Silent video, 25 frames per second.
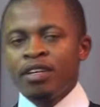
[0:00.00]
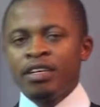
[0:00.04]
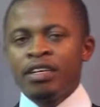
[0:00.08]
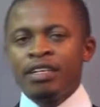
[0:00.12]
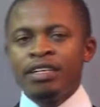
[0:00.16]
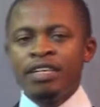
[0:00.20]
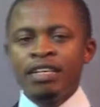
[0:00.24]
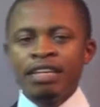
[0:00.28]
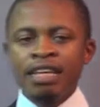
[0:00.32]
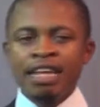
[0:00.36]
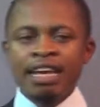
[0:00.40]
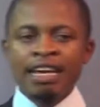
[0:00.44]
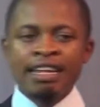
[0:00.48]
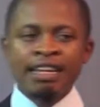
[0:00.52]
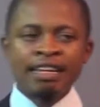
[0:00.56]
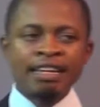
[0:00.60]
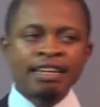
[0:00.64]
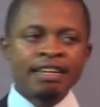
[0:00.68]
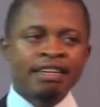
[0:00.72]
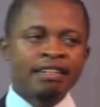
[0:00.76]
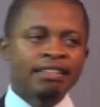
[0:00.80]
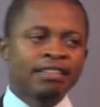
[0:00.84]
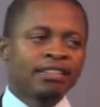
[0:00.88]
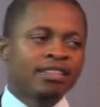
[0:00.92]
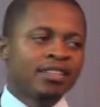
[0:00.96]

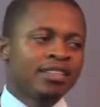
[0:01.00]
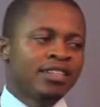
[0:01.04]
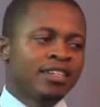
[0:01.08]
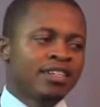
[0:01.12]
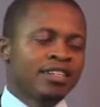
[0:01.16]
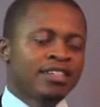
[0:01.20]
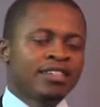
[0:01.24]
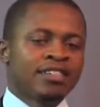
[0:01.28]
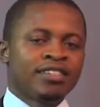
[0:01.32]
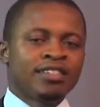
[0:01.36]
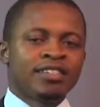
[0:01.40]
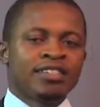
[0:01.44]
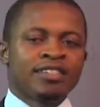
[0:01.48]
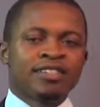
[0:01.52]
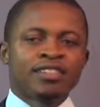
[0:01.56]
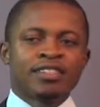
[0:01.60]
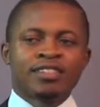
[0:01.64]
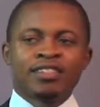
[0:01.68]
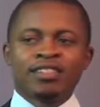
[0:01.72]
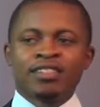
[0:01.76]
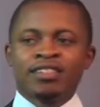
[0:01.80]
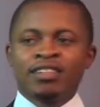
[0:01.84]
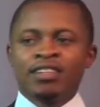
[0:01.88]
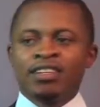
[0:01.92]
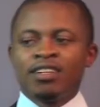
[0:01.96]
E-learning
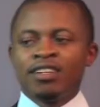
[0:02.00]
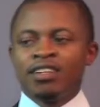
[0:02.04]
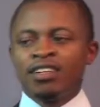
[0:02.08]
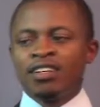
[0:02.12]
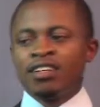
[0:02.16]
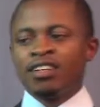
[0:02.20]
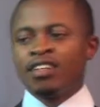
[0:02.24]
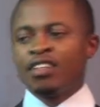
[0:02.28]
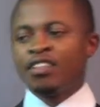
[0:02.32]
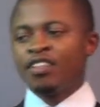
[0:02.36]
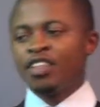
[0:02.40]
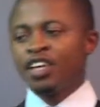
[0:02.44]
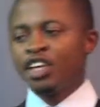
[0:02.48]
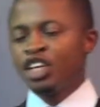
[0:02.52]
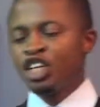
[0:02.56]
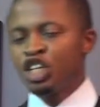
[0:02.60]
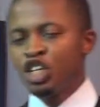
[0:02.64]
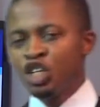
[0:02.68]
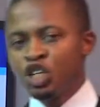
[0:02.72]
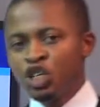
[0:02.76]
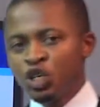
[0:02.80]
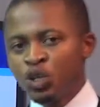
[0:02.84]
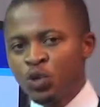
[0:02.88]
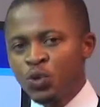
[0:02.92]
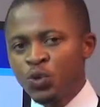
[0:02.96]
is the
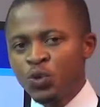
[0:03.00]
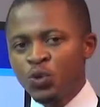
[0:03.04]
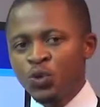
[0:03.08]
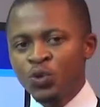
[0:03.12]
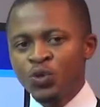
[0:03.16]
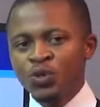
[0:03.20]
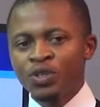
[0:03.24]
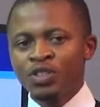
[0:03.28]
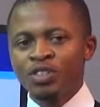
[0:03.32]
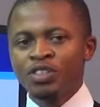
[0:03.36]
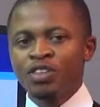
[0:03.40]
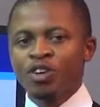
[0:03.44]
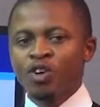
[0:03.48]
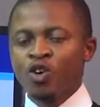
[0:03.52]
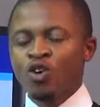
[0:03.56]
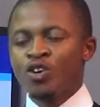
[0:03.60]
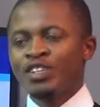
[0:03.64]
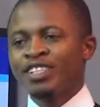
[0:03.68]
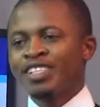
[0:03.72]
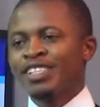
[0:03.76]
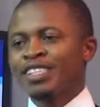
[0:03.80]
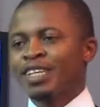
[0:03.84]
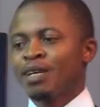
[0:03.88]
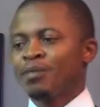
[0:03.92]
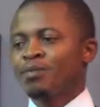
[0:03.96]
new
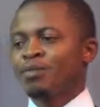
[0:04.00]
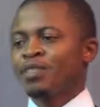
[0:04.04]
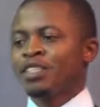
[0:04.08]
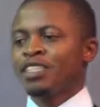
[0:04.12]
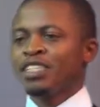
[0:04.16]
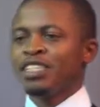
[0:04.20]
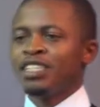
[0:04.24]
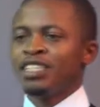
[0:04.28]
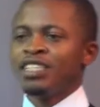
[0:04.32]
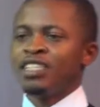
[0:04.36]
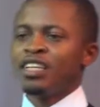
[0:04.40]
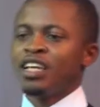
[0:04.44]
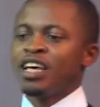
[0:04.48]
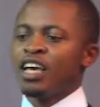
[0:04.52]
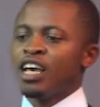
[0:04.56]
concept in